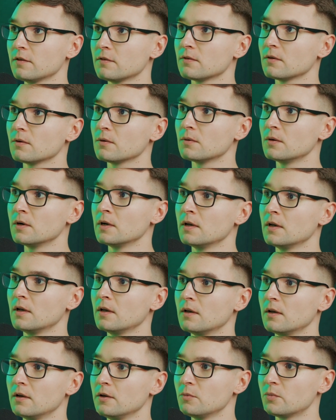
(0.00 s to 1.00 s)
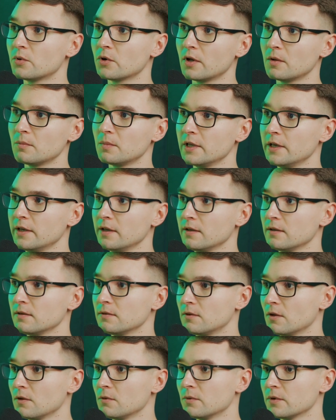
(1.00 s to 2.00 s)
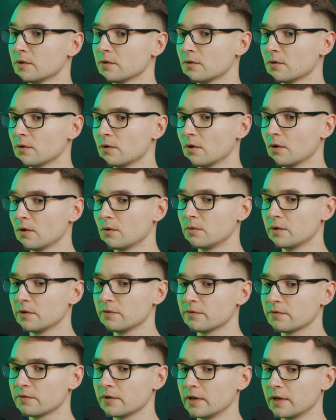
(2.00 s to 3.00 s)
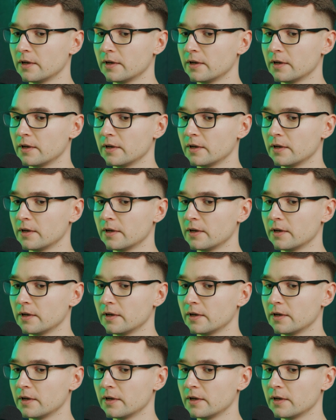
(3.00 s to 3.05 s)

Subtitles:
So you probably don't want to go with